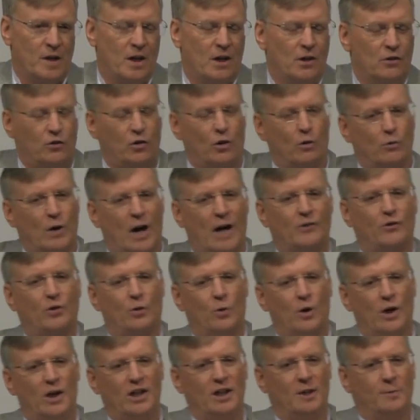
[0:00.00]
So Roger
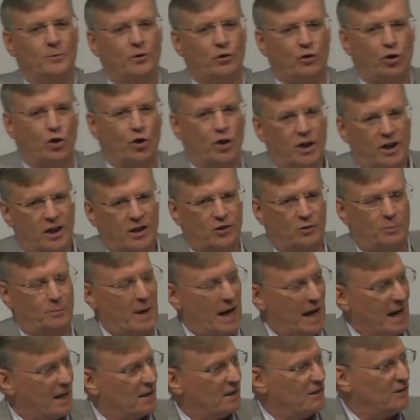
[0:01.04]
Williams took his
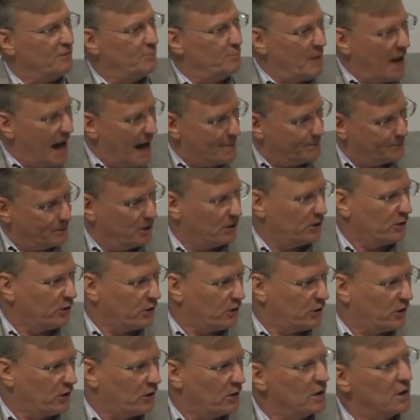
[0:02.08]
band of
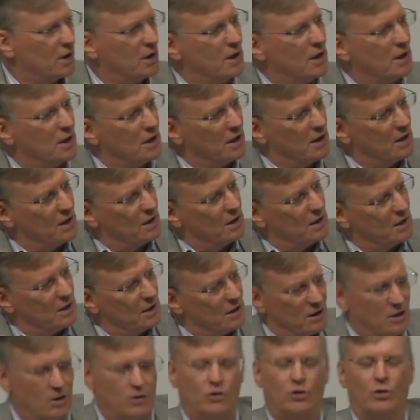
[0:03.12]
Baptists
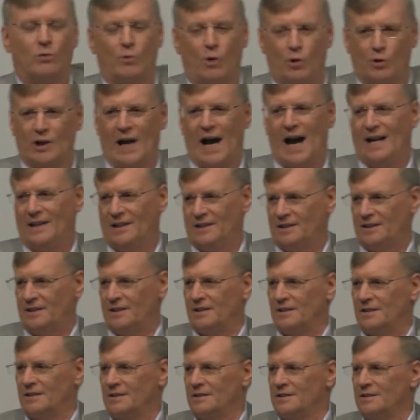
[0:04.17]
to Rhode Island.
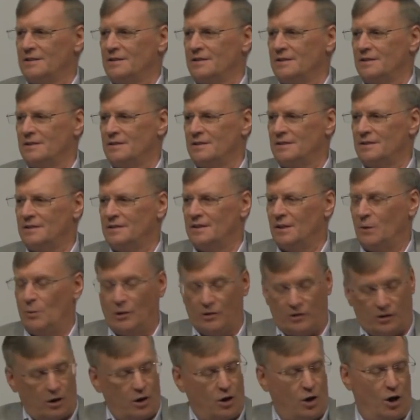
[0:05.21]
It
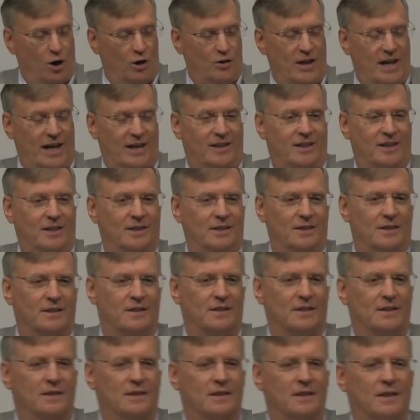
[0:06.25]
wasn't called that then.
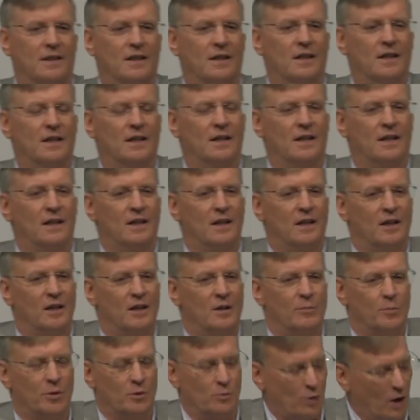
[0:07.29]

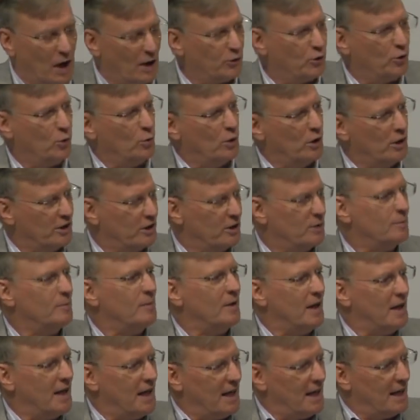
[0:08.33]
But Roger
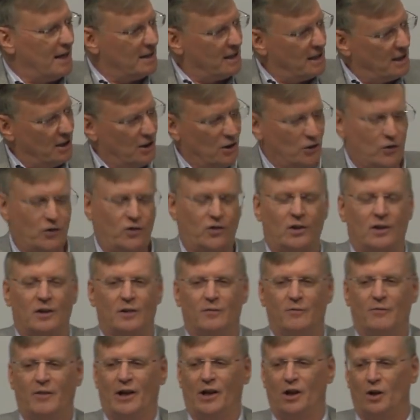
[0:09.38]
Williams and his
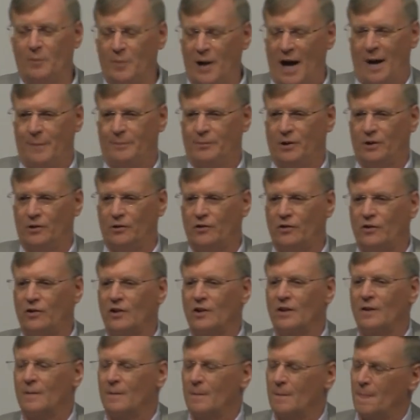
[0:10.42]
fellow Baptists
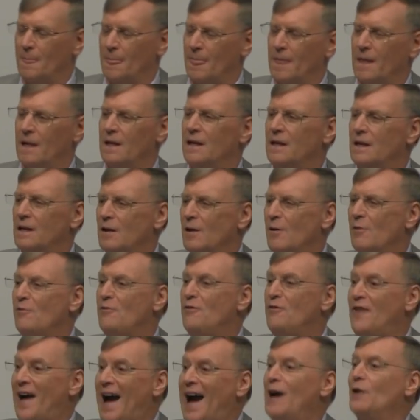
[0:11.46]

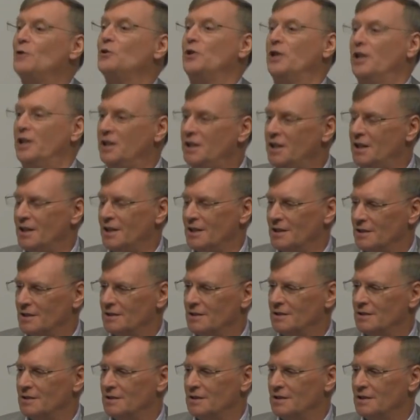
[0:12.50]
founded
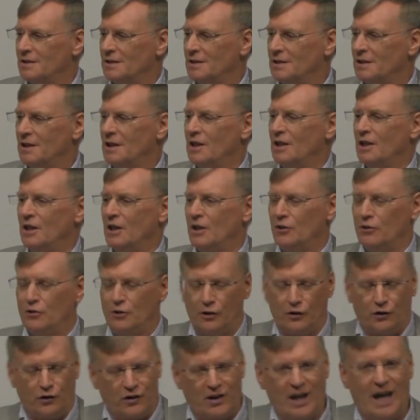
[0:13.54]

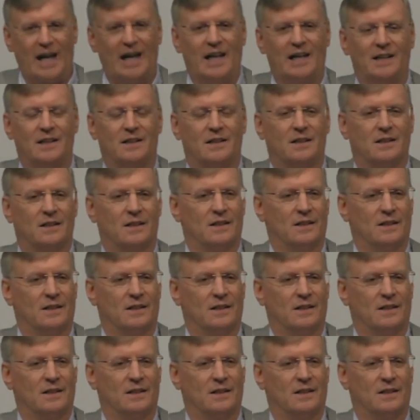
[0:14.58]
the state